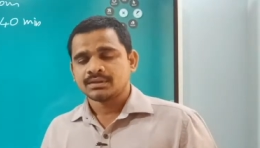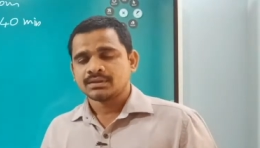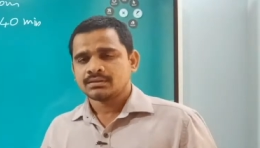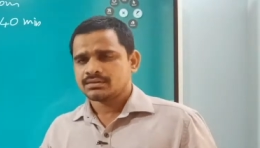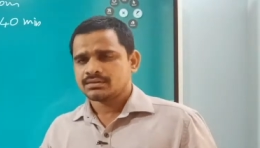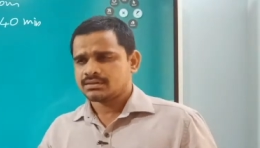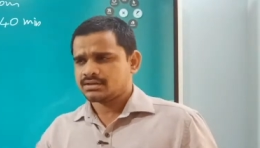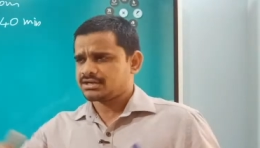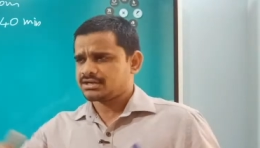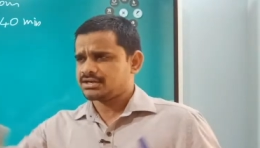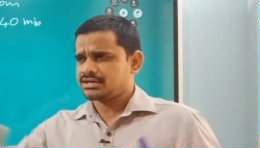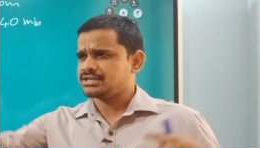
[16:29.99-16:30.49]

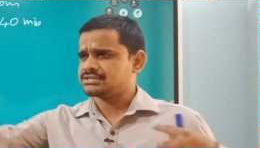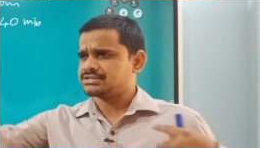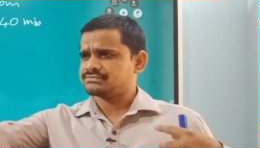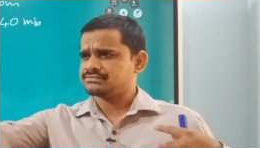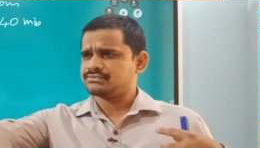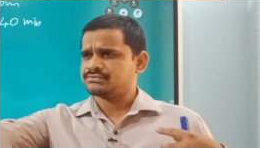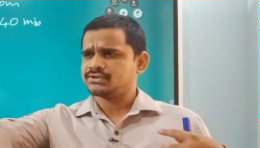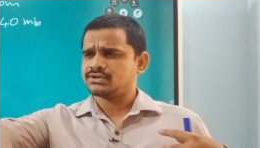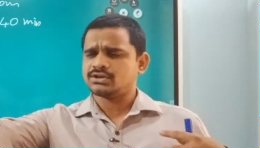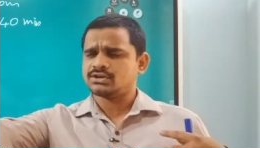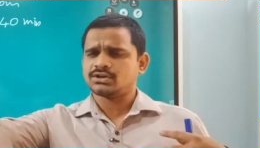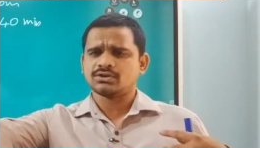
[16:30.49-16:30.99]
The radius of
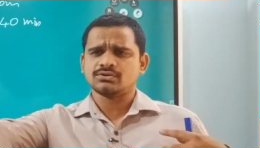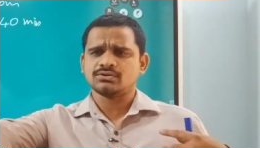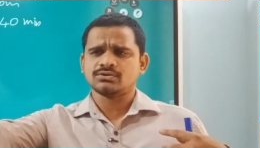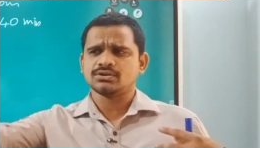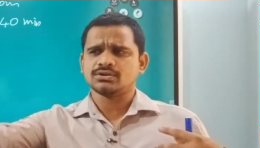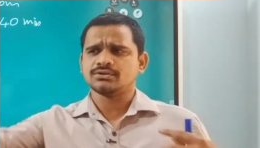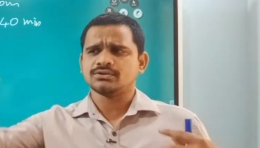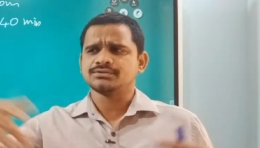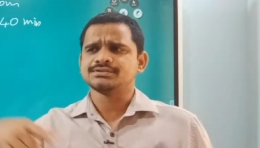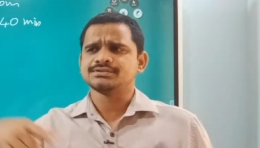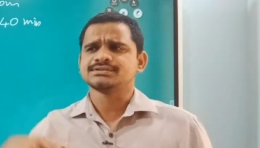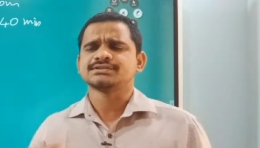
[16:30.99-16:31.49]
the ground
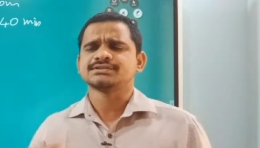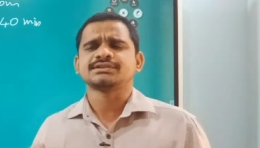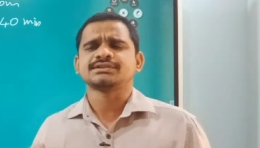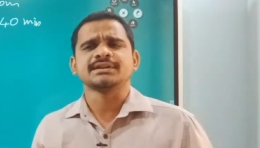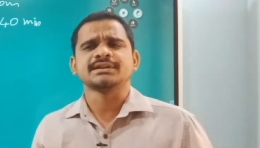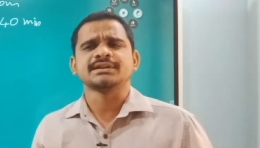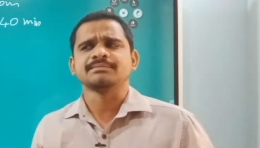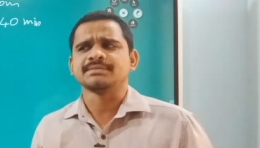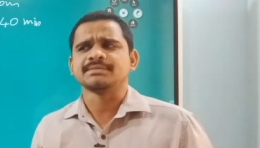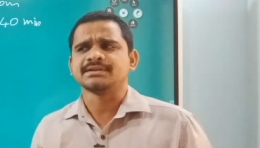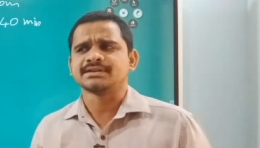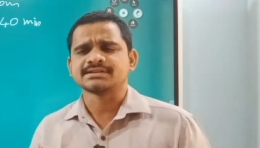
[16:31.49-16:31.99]
is
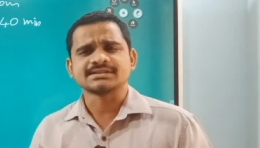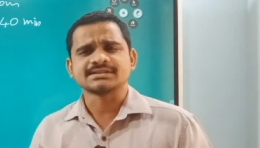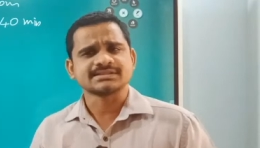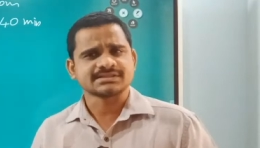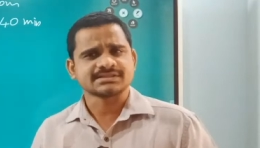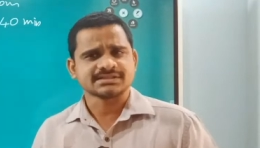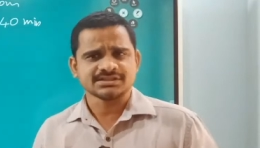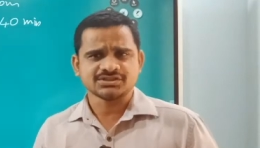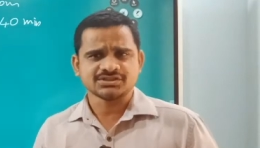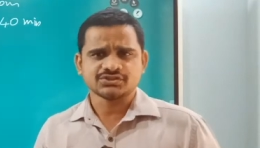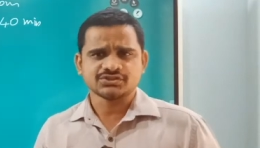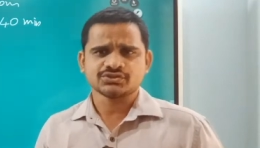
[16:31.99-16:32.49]
10 meters, let's
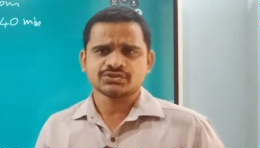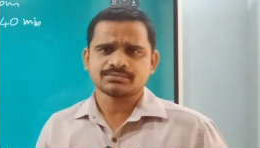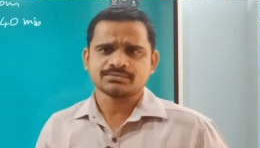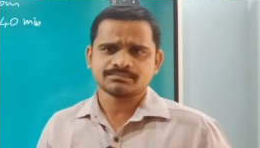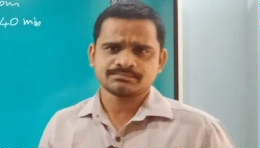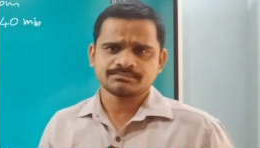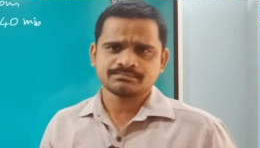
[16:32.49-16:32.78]
consider.